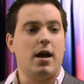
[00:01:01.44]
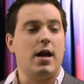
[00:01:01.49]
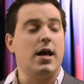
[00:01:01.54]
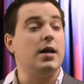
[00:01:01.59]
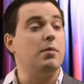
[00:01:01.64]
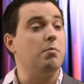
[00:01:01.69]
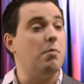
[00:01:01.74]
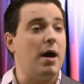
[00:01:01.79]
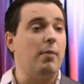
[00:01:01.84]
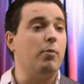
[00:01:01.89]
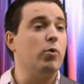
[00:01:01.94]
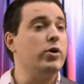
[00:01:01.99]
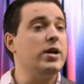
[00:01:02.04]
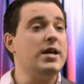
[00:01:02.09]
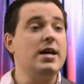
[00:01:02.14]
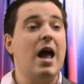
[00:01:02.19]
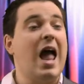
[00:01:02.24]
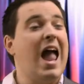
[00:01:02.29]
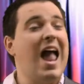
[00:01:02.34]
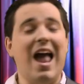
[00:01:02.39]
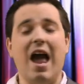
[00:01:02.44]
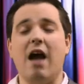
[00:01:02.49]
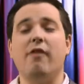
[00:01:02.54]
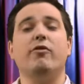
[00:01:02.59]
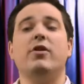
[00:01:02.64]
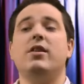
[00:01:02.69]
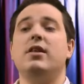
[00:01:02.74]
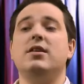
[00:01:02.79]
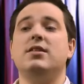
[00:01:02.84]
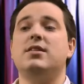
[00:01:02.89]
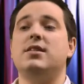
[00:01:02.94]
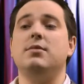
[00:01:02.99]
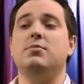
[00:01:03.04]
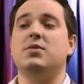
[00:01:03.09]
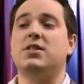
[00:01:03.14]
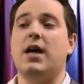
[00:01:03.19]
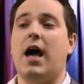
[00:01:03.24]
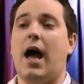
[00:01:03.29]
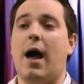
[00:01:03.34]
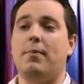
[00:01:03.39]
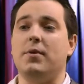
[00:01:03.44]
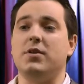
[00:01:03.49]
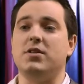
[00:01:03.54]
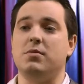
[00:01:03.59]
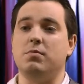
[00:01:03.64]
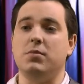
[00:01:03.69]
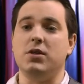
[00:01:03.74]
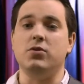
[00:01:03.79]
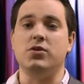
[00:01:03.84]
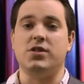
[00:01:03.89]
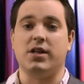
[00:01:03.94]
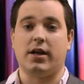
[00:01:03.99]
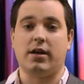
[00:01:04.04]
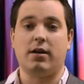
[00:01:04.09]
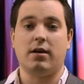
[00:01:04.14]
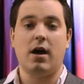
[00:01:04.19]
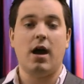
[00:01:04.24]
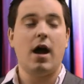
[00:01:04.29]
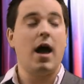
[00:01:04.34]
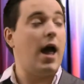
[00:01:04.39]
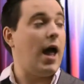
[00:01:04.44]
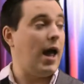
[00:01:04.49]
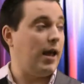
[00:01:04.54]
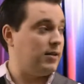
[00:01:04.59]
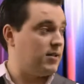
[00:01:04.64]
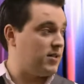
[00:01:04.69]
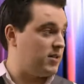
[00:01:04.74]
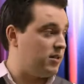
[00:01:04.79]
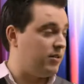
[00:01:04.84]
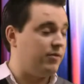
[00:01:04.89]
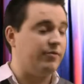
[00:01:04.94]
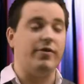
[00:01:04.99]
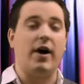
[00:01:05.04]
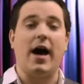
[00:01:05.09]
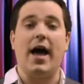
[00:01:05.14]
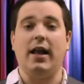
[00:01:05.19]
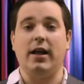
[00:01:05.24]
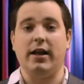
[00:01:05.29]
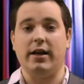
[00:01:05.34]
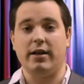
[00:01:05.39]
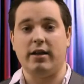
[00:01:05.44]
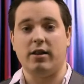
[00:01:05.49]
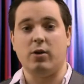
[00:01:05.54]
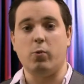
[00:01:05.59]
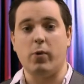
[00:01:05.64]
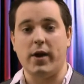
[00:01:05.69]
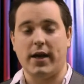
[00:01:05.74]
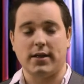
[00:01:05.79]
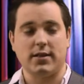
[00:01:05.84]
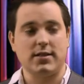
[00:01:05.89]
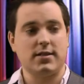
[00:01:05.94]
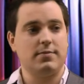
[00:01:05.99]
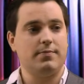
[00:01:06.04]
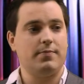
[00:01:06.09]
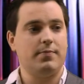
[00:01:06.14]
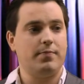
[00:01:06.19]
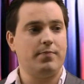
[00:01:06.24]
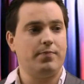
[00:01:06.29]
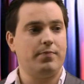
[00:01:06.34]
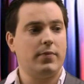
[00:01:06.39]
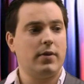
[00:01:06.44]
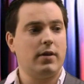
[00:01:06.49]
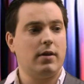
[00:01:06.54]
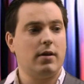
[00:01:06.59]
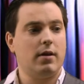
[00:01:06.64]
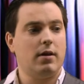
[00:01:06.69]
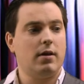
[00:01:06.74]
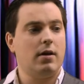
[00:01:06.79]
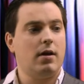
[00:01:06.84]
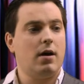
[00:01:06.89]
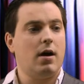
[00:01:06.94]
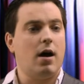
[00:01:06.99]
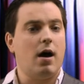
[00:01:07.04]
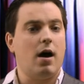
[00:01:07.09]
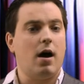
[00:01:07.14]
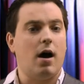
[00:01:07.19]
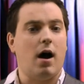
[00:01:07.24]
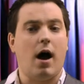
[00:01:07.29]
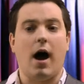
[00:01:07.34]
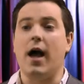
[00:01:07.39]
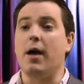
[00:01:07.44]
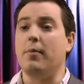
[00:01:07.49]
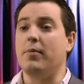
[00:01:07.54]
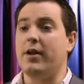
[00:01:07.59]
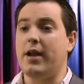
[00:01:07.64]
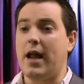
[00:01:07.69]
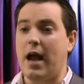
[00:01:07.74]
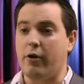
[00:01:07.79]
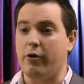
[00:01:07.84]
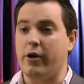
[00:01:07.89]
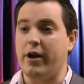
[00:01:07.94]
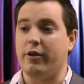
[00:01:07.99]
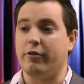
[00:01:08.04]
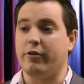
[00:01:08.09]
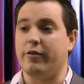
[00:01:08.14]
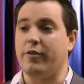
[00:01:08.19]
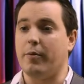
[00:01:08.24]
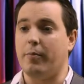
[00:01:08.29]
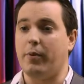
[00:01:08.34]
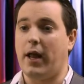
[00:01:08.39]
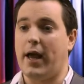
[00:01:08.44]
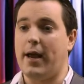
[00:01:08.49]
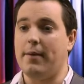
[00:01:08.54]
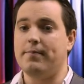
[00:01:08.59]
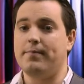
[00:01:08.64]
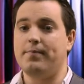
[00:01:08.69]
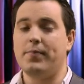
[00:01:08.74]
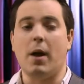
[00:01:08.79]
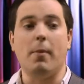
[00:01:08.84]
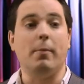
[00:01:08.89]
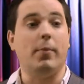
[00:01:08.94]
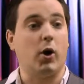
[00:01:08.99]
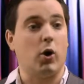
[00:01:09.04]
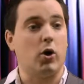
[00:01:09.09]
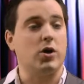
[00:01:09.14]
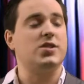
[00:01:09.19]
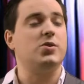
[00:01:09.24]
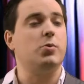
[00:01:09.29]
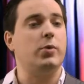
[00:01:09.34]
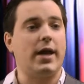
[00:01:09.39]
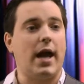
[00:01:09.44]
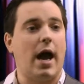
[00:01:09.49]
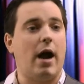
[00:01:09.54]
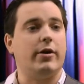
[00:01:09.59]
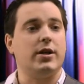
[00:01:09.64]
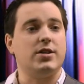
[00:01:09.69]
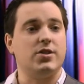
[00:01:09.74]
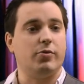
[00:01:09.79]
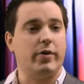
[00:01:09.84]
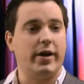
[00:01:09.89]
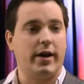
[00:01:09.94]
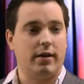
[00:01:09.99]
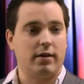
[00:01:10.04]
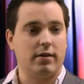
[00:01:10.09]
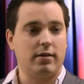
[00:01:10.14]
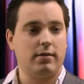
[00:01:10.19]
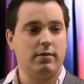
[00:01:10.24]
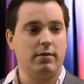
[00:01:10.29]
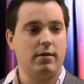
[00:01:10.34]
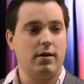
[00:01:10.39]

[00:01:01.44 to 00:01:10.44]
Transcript: In memory, everything seems to happen to music, hence the violin and the wings. I am the narrator of the play, but also a character in it.